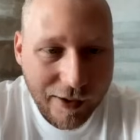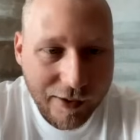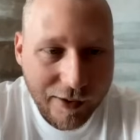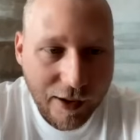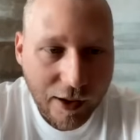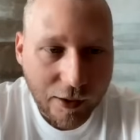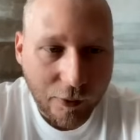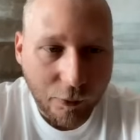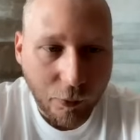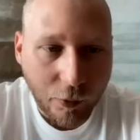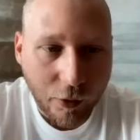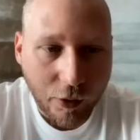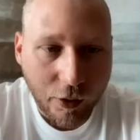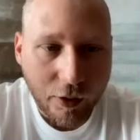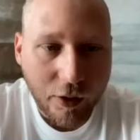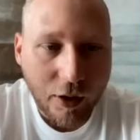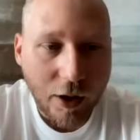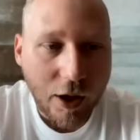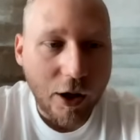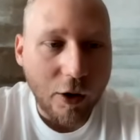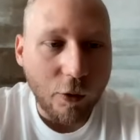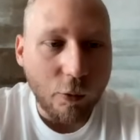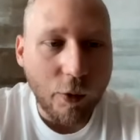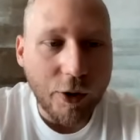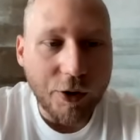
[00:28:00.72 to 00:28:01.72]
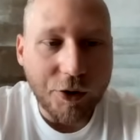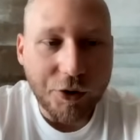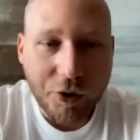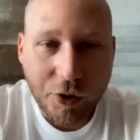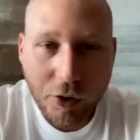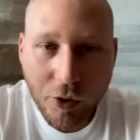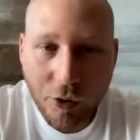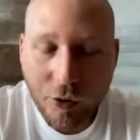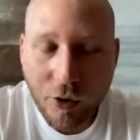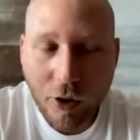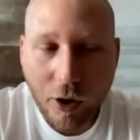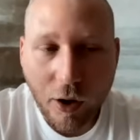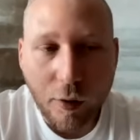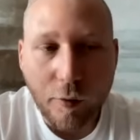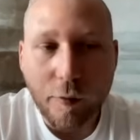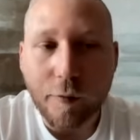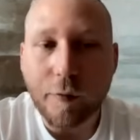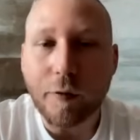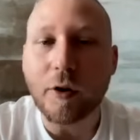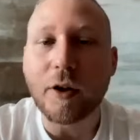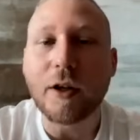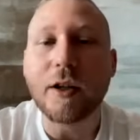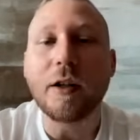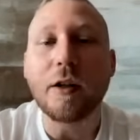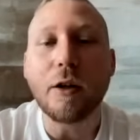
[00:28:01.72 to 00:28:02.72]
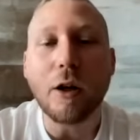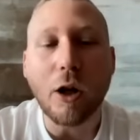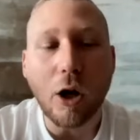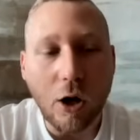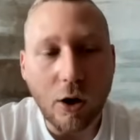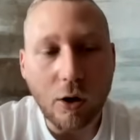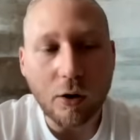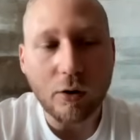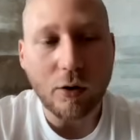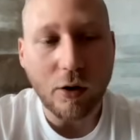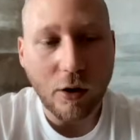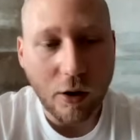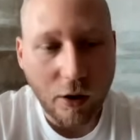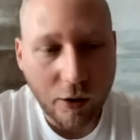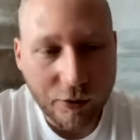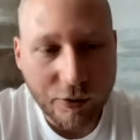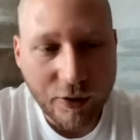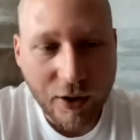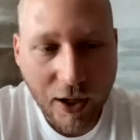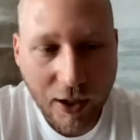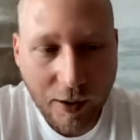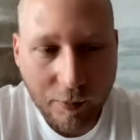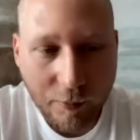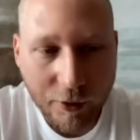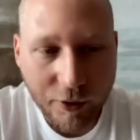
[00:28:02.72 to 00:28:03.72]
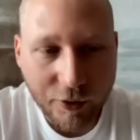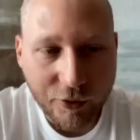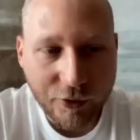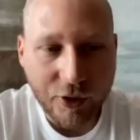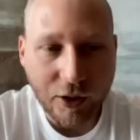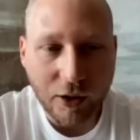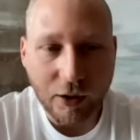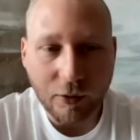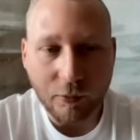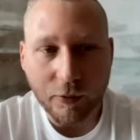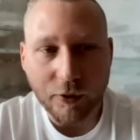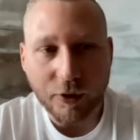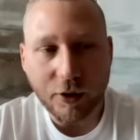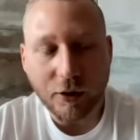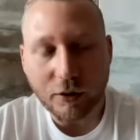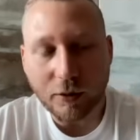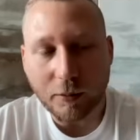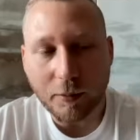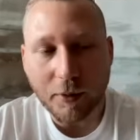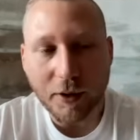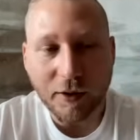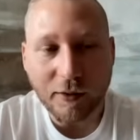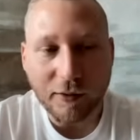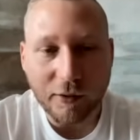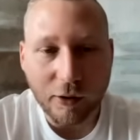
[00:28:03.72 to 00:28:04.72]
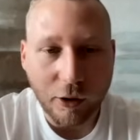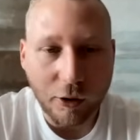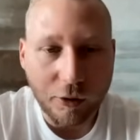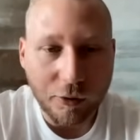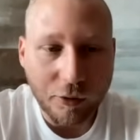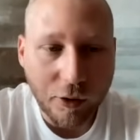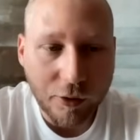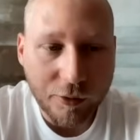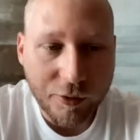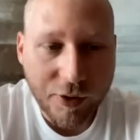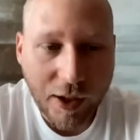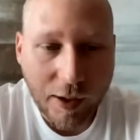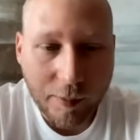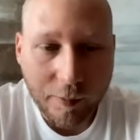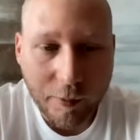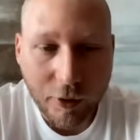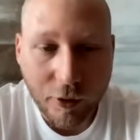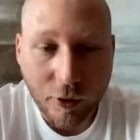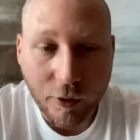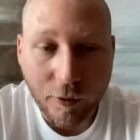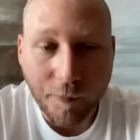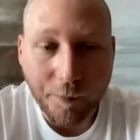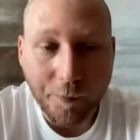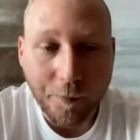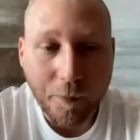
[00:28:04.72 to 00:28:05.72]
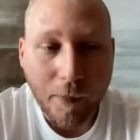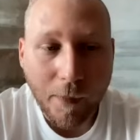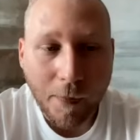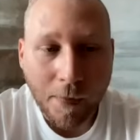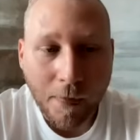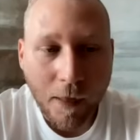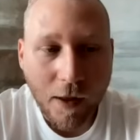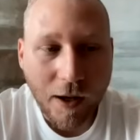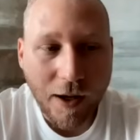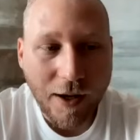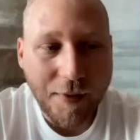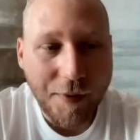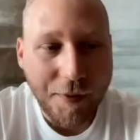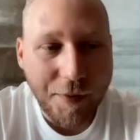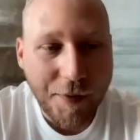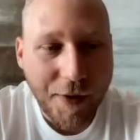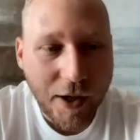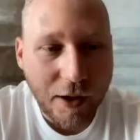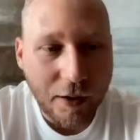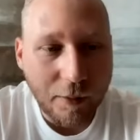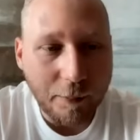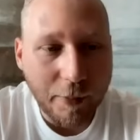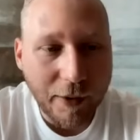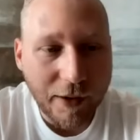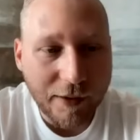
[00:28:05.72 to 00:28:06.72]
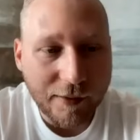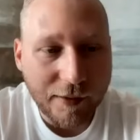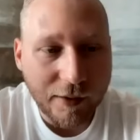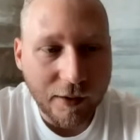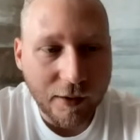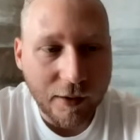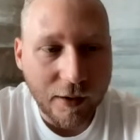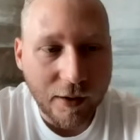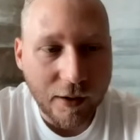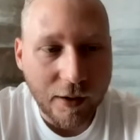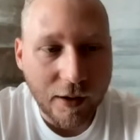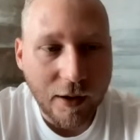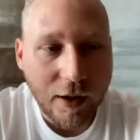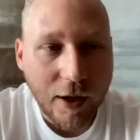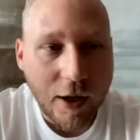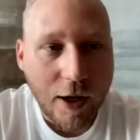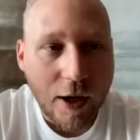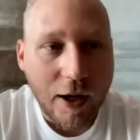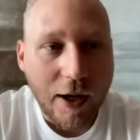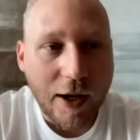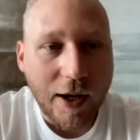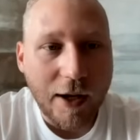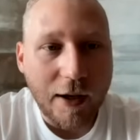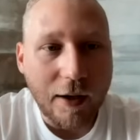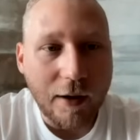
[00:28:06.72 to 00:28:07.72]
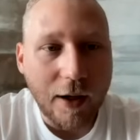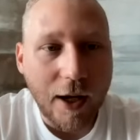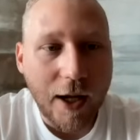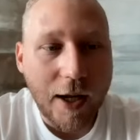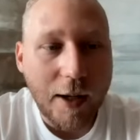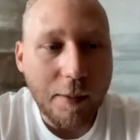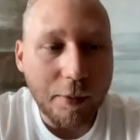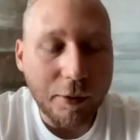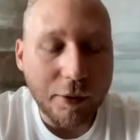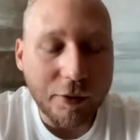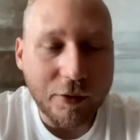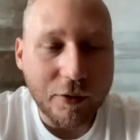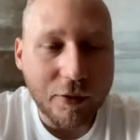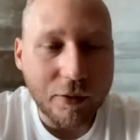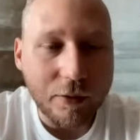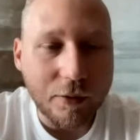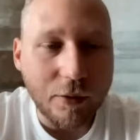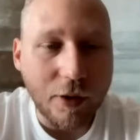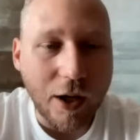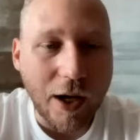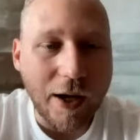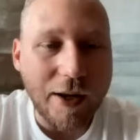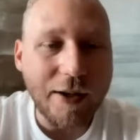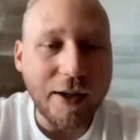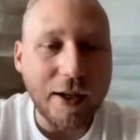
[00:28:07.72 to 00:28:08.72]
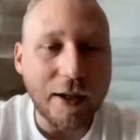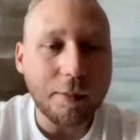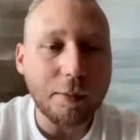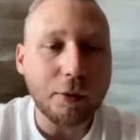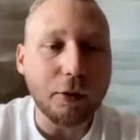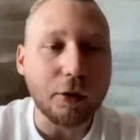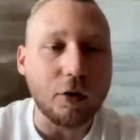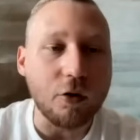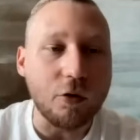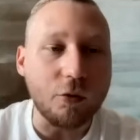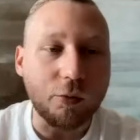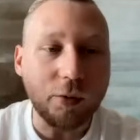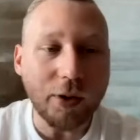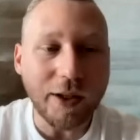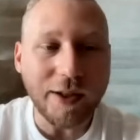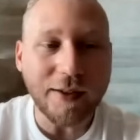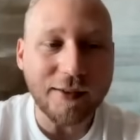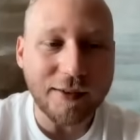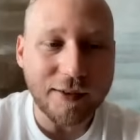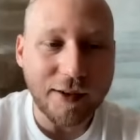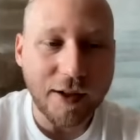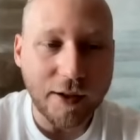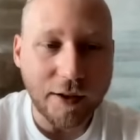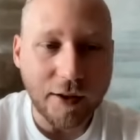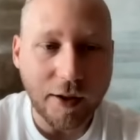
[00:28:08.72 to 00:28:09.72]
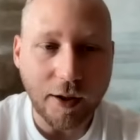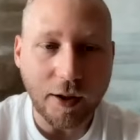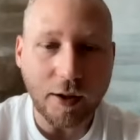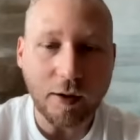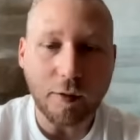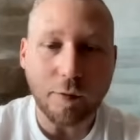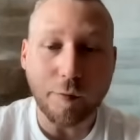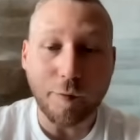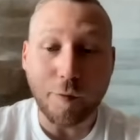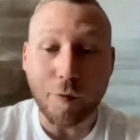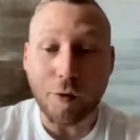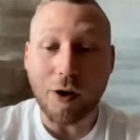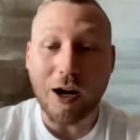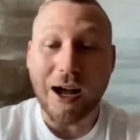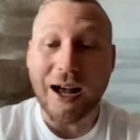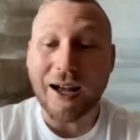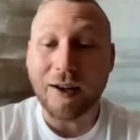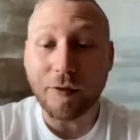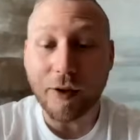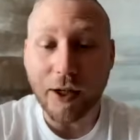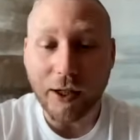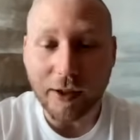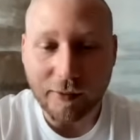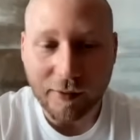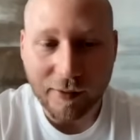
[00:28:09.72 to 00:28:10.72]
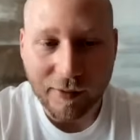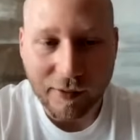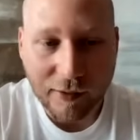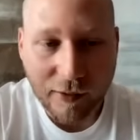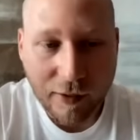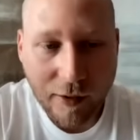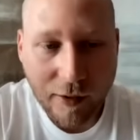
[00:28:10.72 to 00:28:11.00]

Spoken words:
Network, which you know for a long, long time on this channel. We talked about this a long, long time ago. And they're basically able to enable restaking for AVAX.